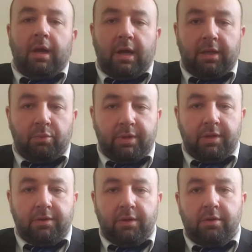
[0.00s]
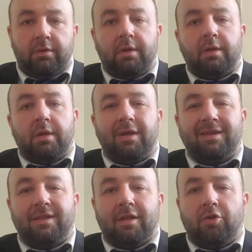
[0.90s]
Hi, we continue
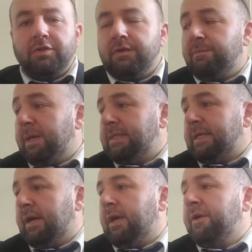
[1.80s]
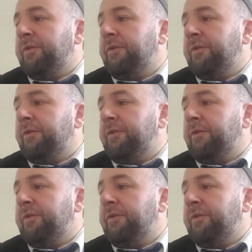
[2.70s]
the laws of Pesach.